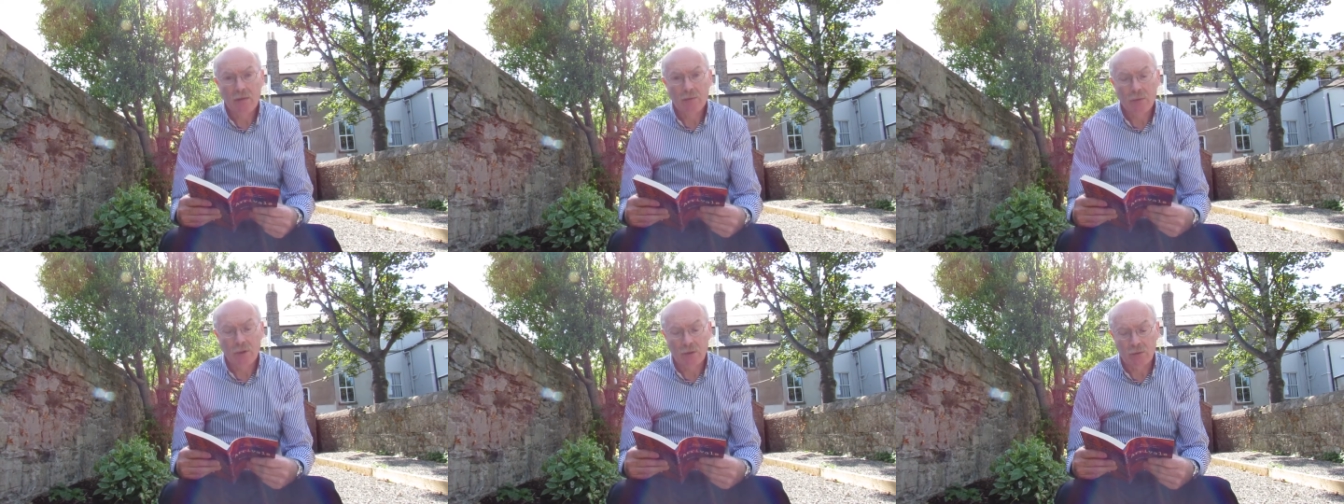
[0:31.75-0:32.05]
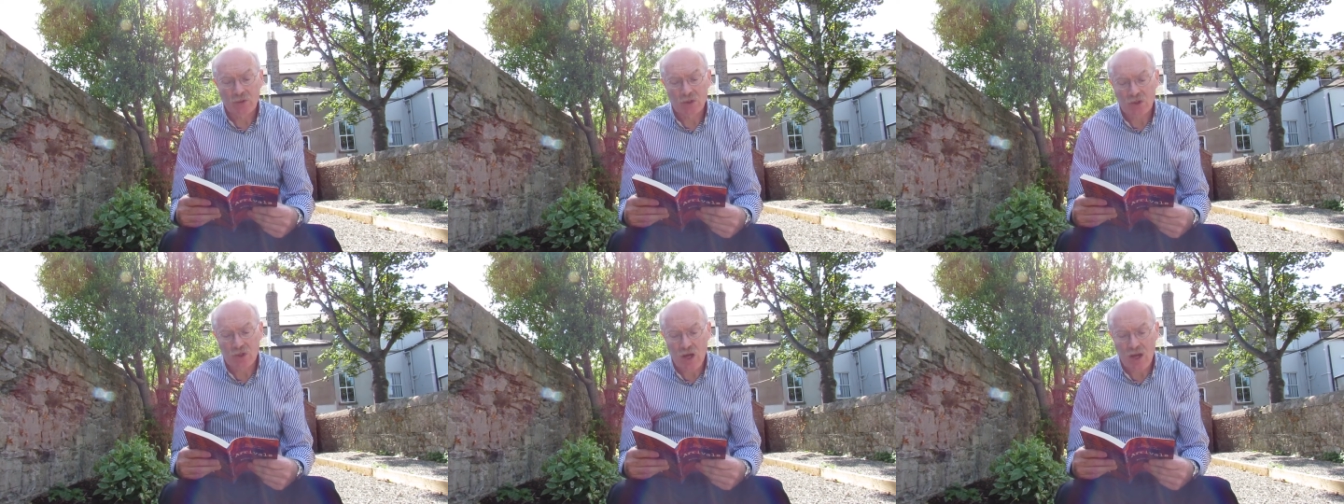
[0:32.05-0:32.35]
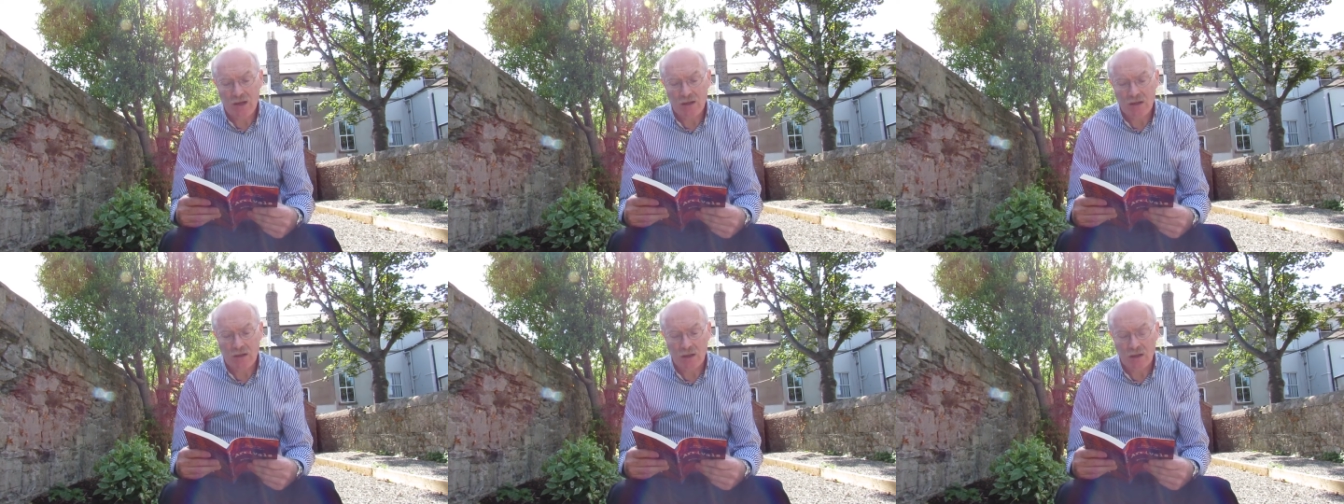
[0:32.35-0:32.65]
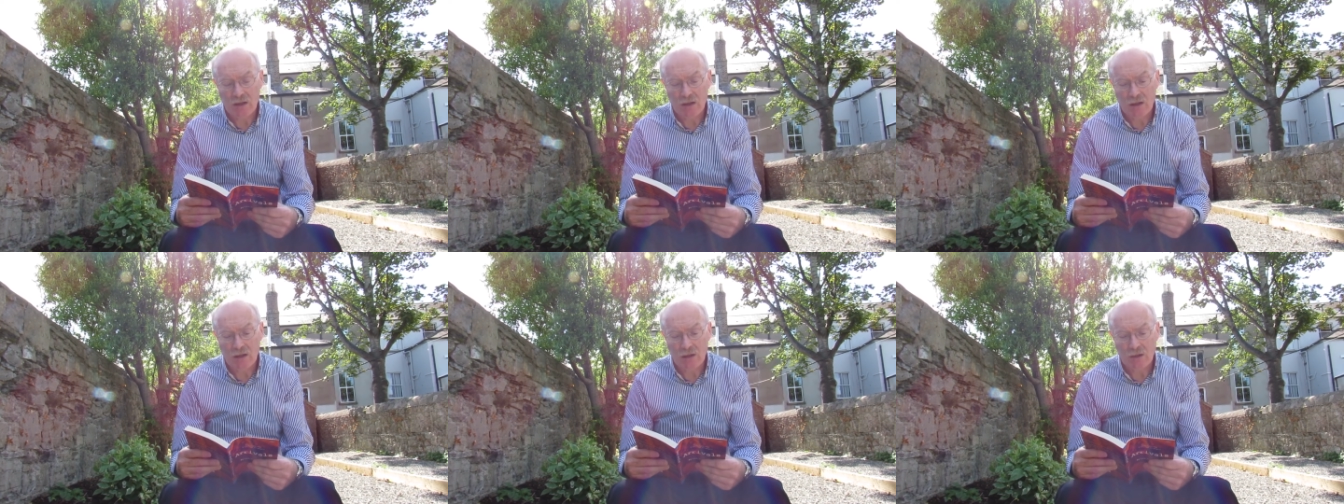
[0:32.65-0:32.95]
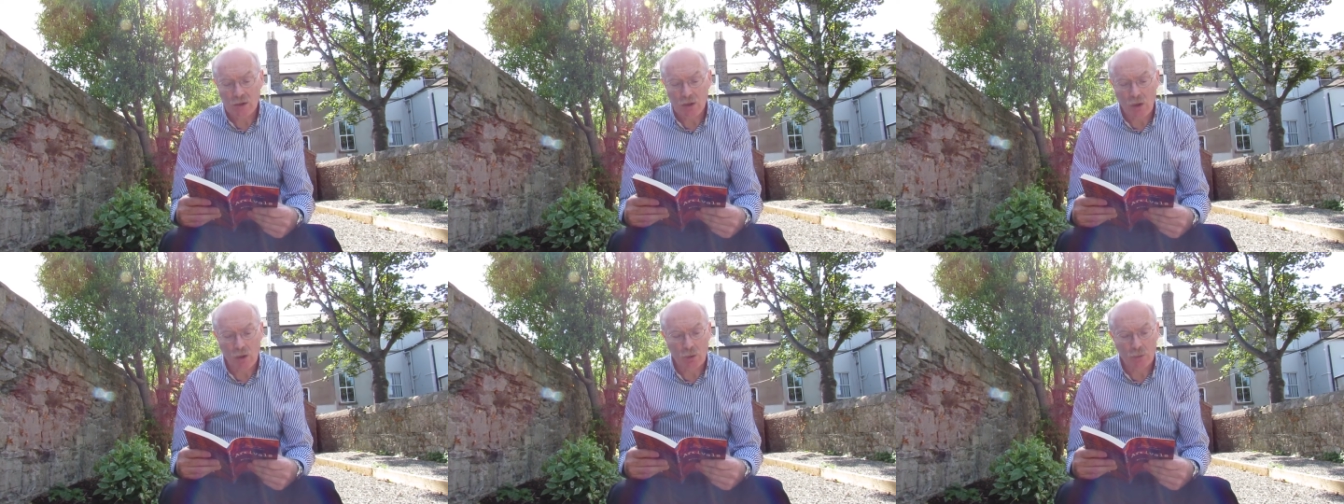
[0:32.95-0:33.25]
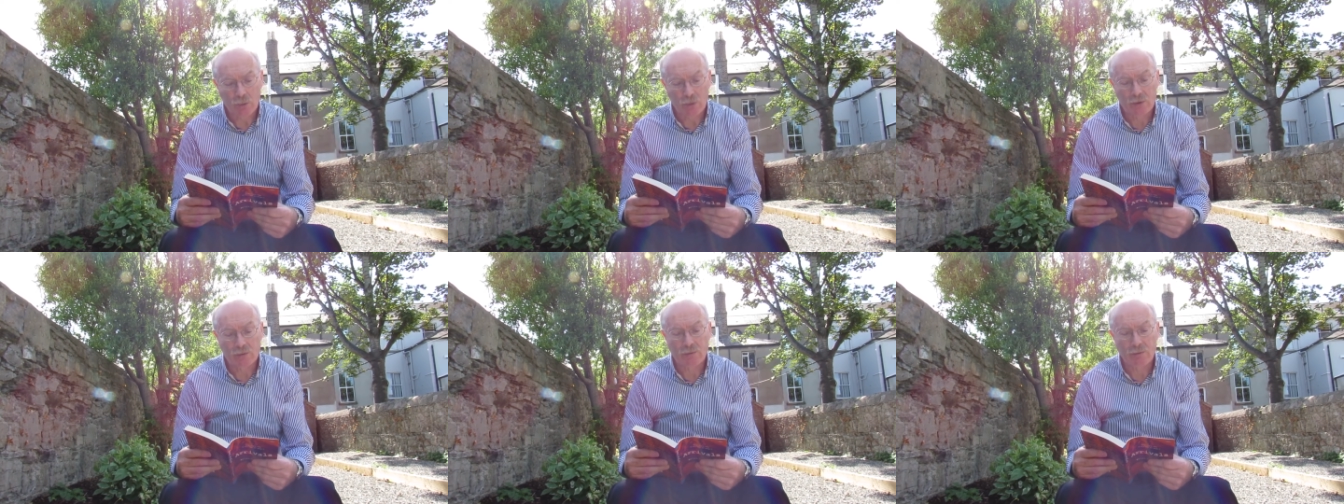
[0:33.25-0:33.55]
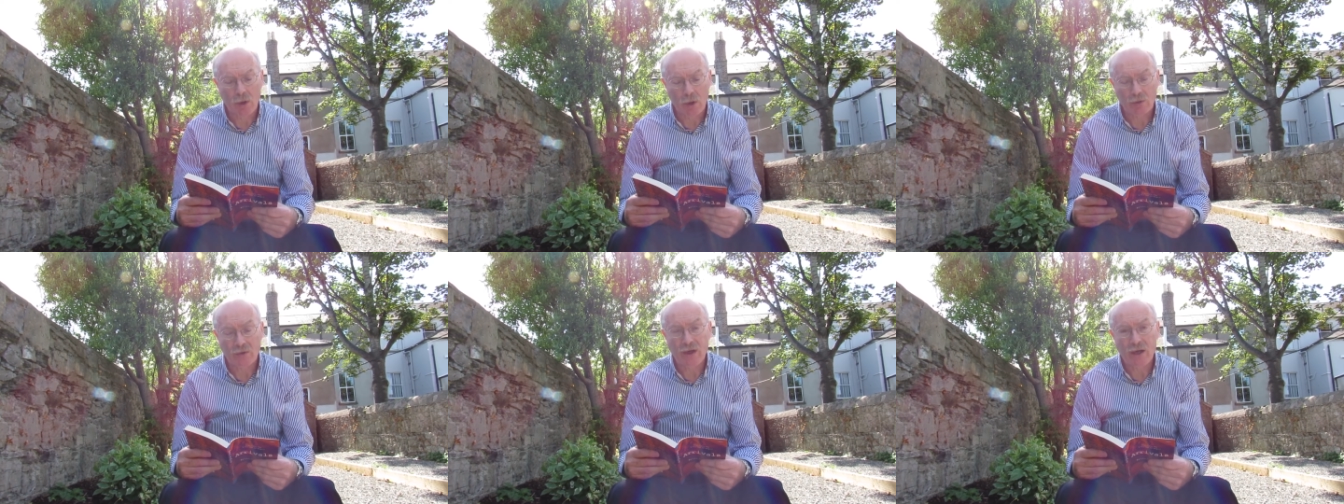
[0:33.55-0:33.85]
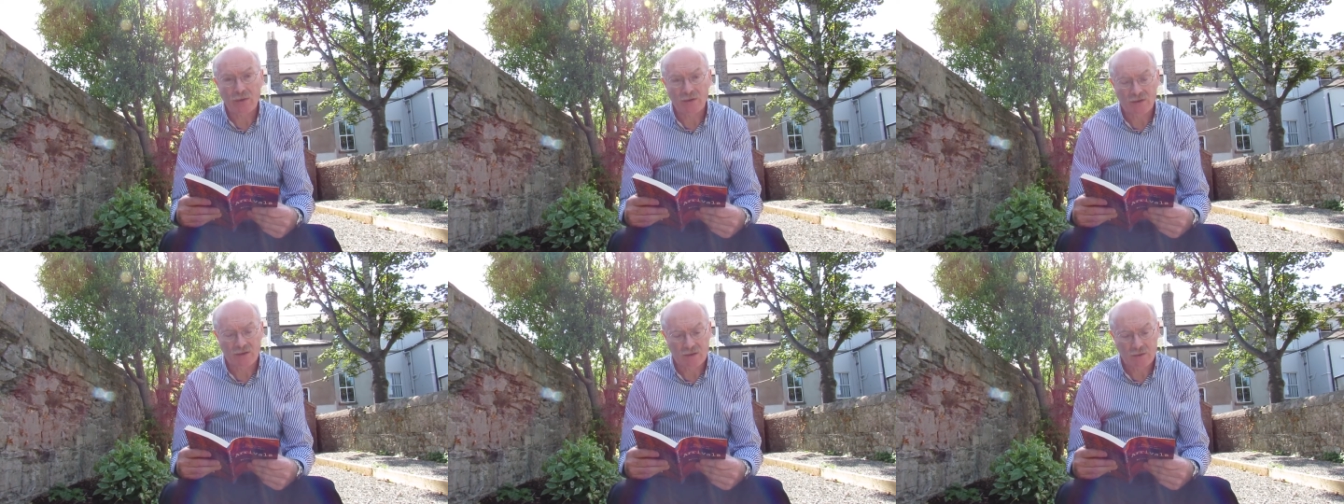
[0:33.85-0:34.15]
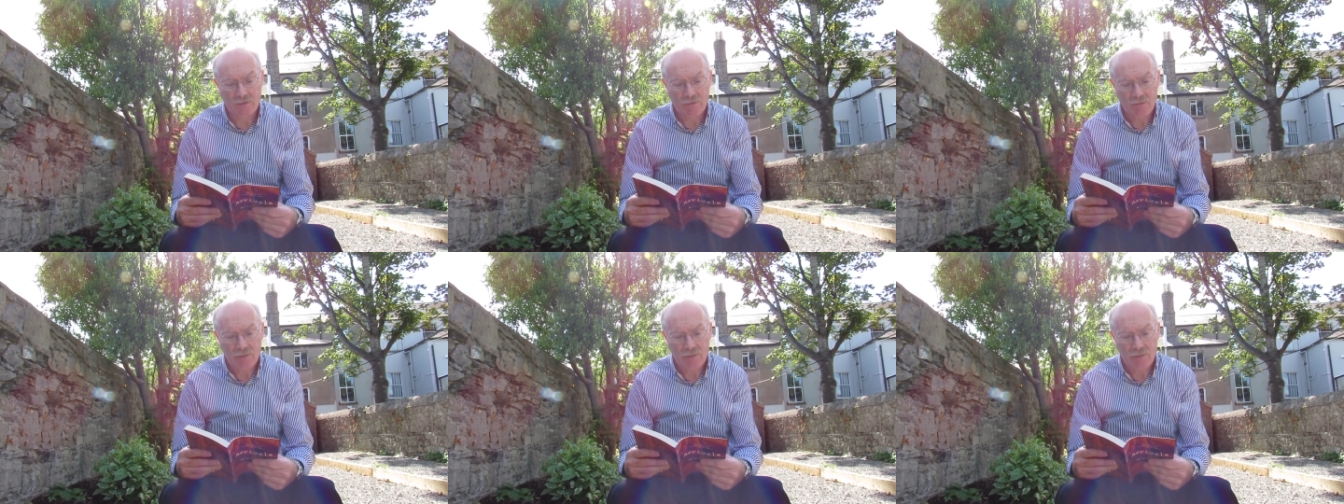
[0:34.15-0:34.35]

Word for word: but it was shady here in the old wooden boathouse.